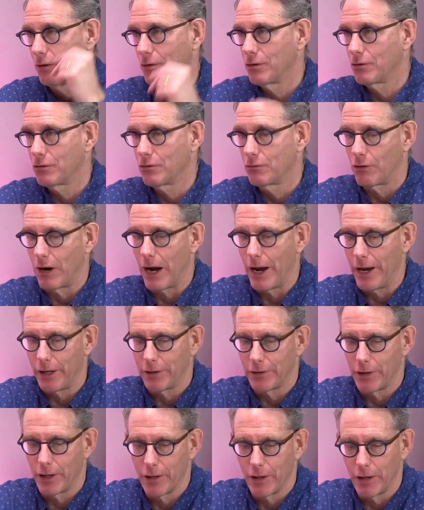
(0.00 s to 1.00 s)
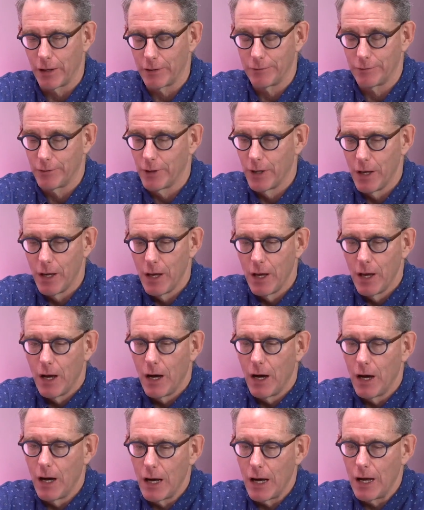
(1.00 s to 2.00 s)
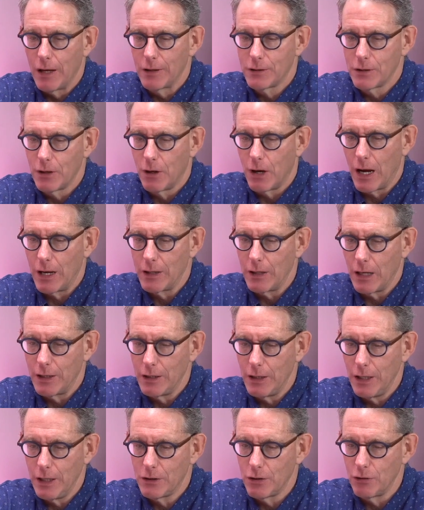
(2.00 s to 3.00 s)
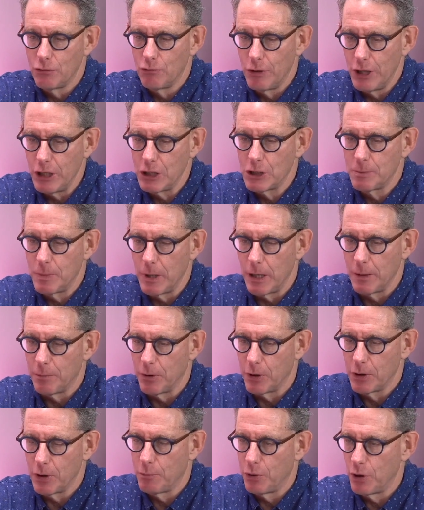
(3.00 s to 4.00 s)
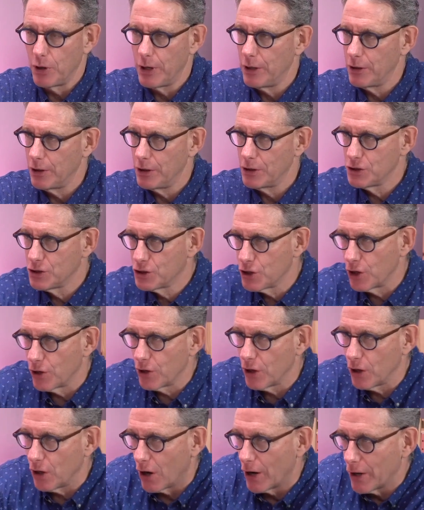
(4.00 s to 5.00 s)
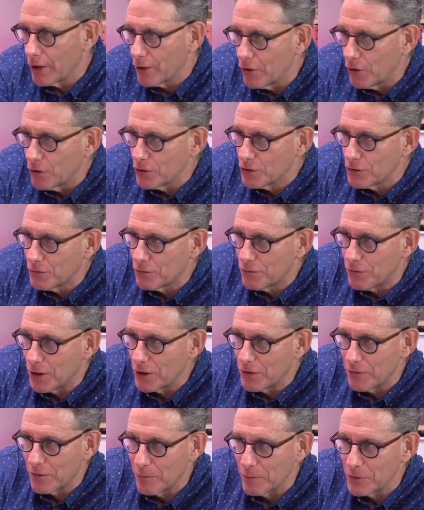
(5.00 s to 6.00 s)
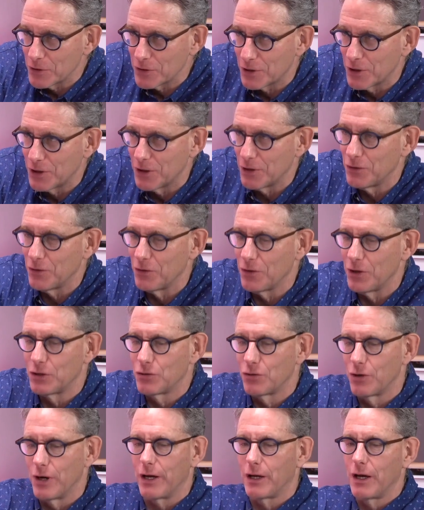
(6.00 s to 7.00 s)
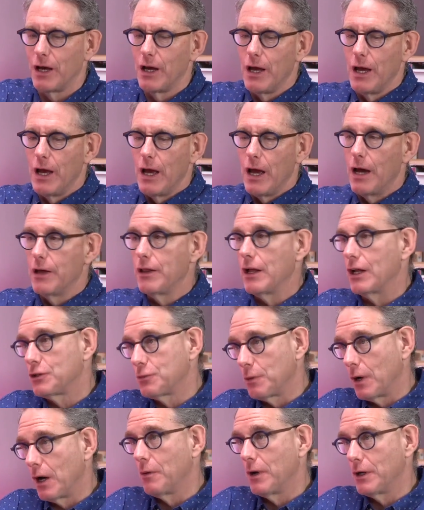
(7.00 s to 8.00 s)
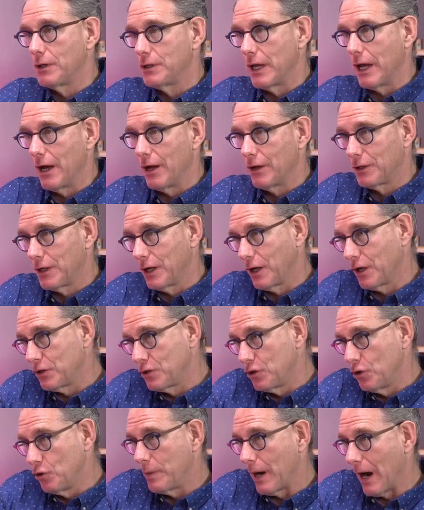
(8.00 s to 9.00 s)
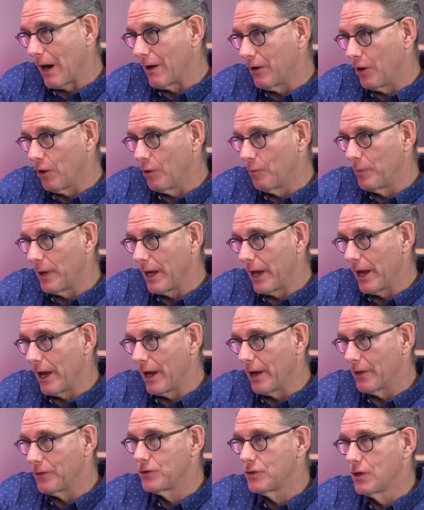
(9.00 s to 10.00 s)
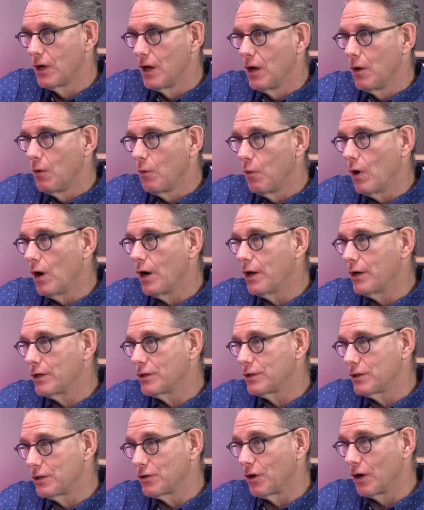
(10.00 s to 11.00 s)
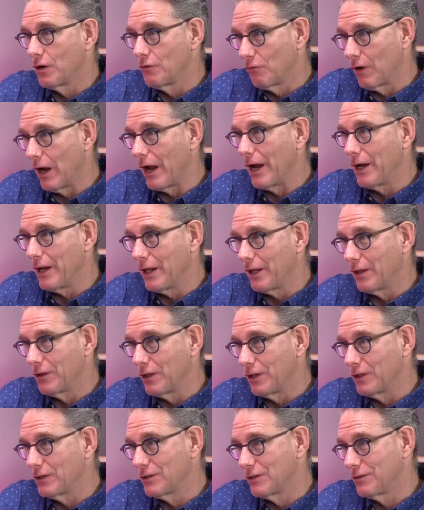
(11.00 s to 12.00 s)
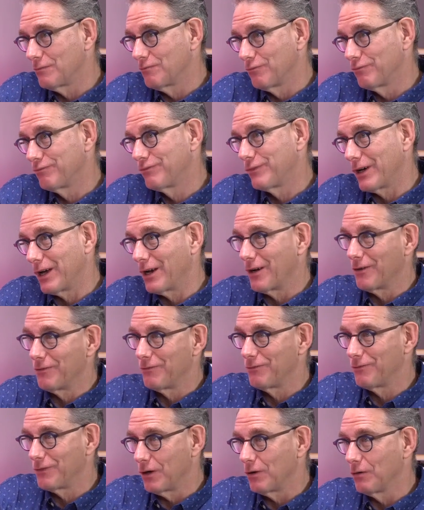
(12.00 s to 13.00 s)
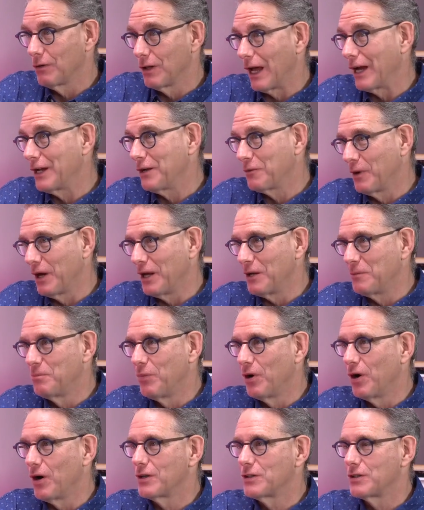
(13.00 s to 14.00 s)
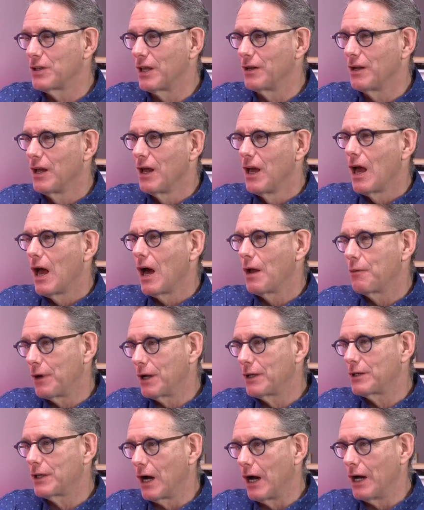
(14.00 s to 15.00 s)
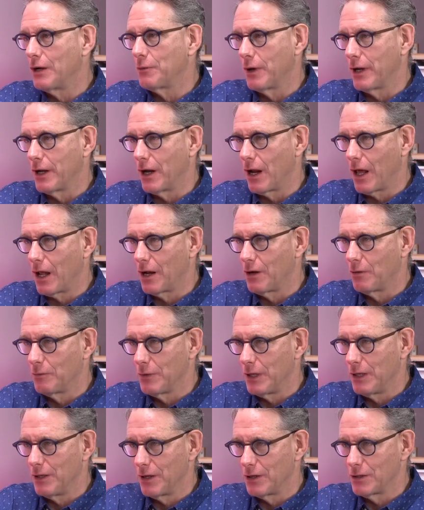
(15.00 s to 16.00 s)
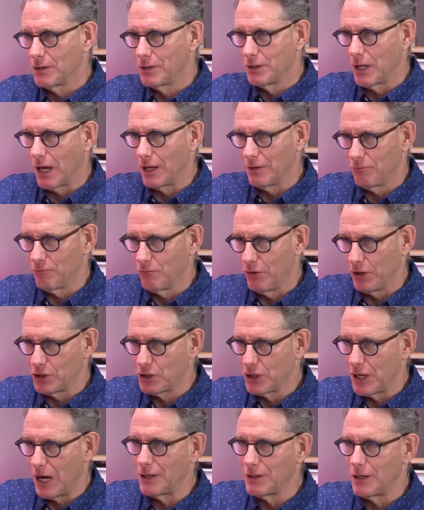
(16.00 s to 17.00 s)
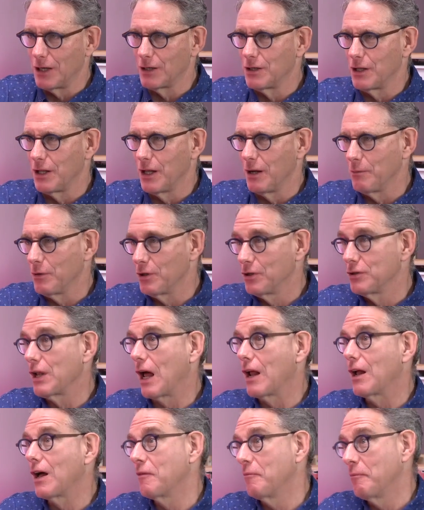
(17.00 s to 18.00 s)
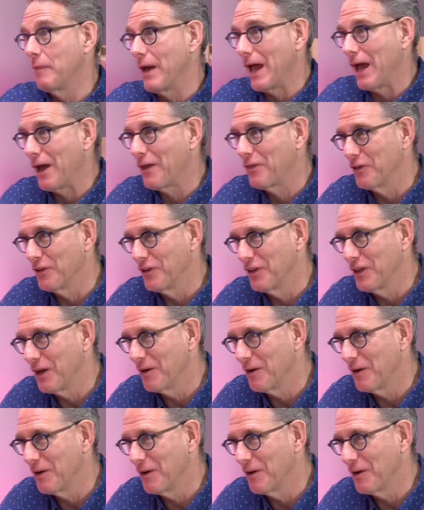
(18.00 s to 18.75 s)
crank. And so I need to reach people. Putting these journal articles in front of them isn't going to do the trick. And that's why I went down kind of two parallel paths. One is to start writing these kind of lightweight books that, and when I say lightweight, I don't mean there's not rich content to them, but there's not a lot of math in them.